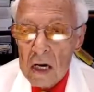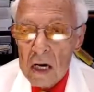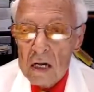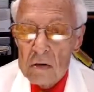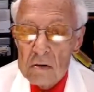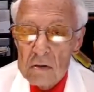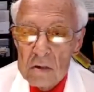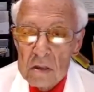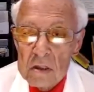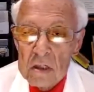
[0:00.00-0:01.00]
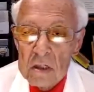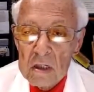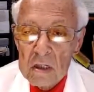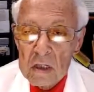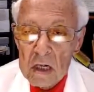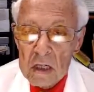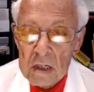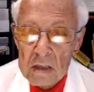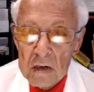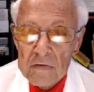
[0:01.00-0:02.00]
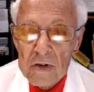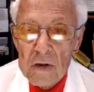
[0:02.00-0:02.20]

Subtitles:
I don't suffer